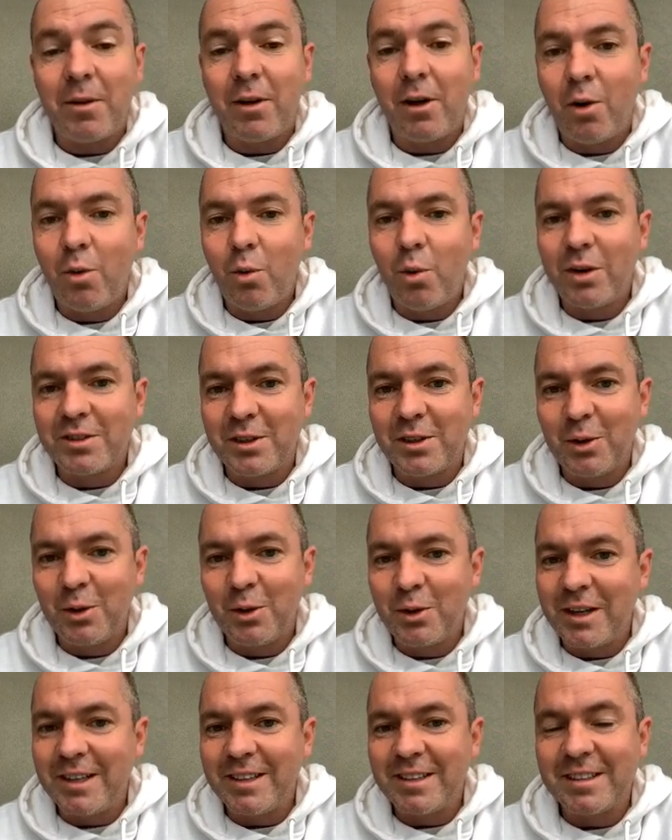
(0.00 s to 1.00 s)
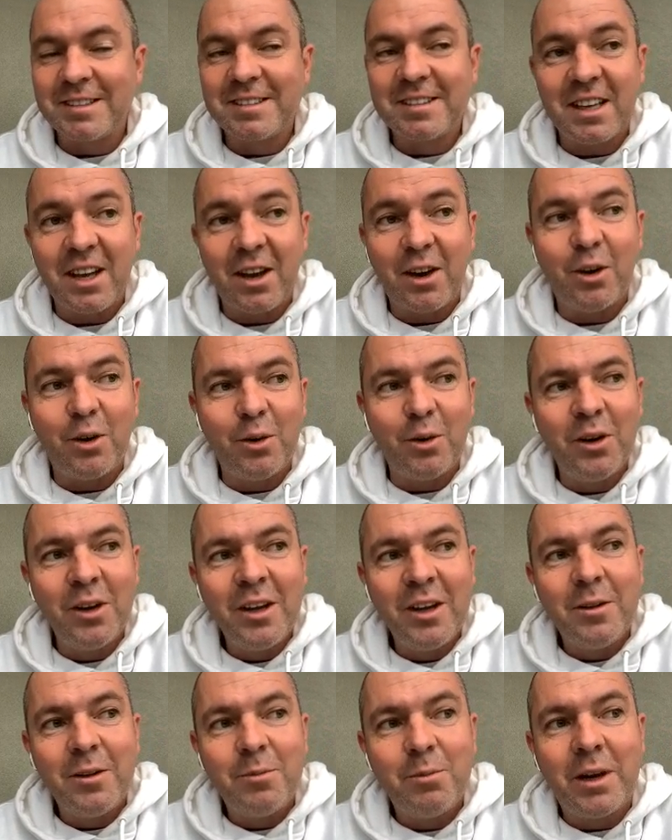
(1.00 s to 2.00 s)
I wasn't looking to sell,
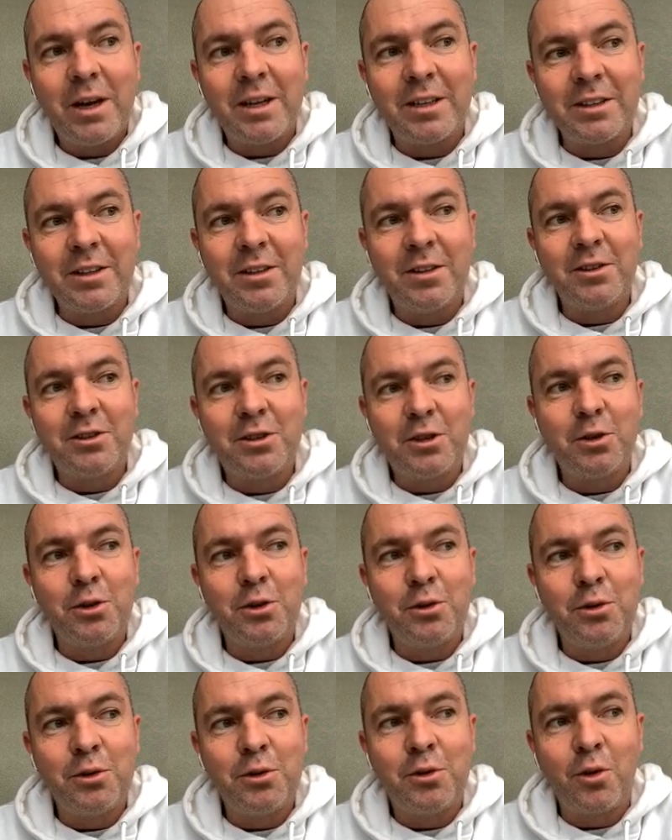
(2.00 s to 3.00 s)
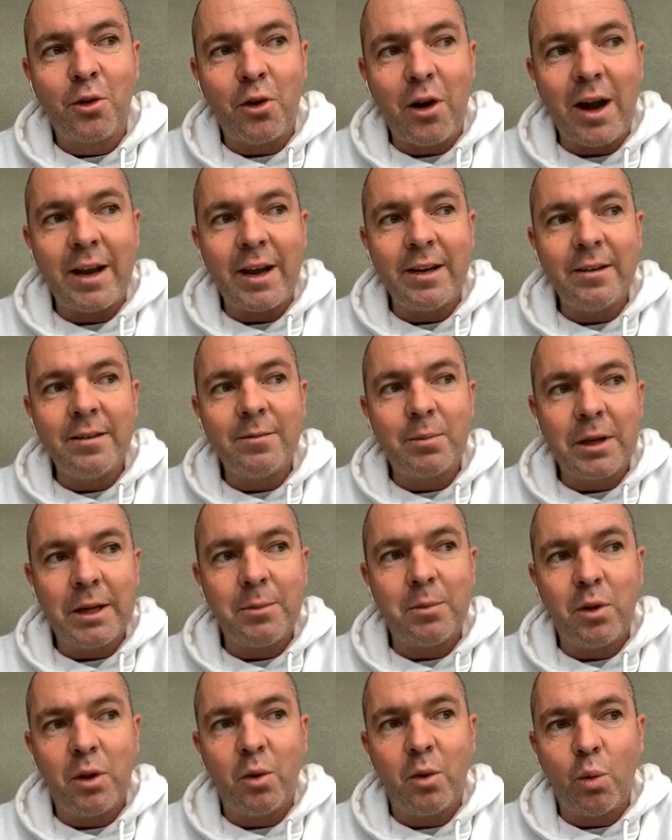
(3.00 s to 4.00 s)
but 2 great
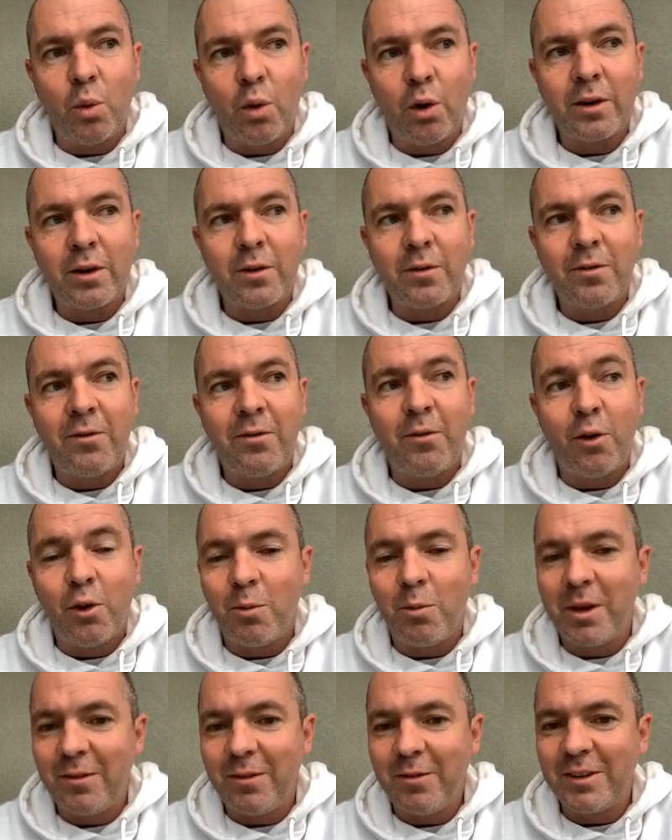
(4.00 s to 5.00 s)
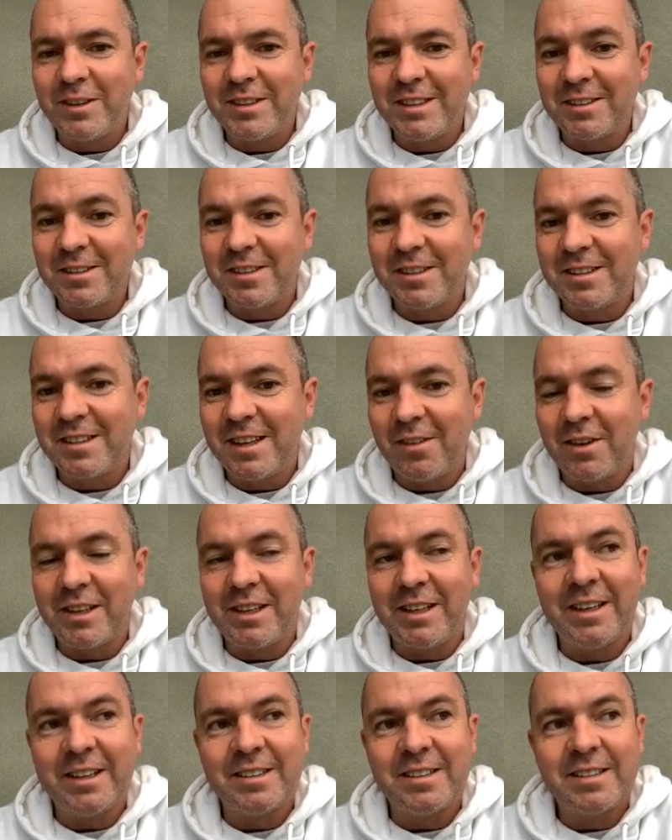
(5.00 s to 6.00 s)
people that worked for me for 6 or 7
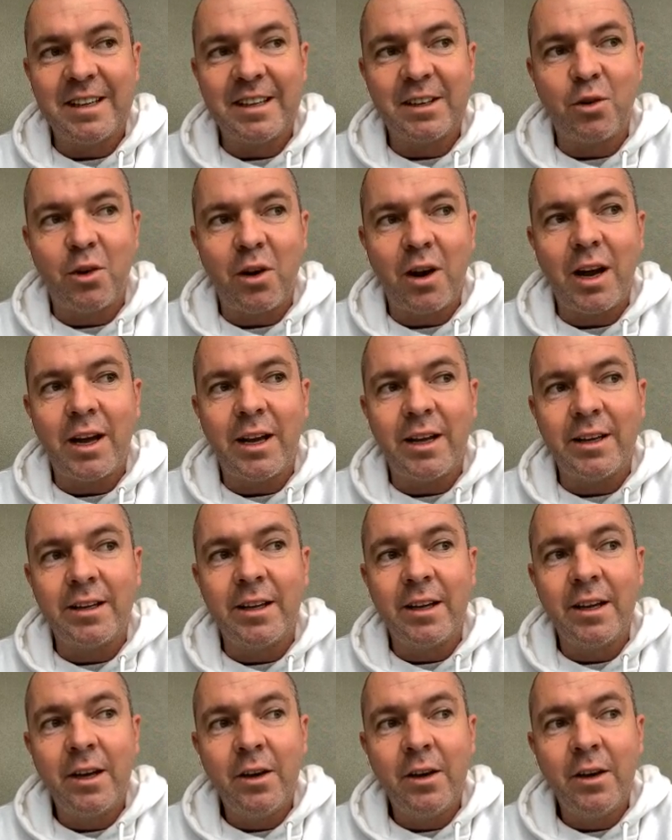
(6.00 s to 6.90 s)
years said, Craig,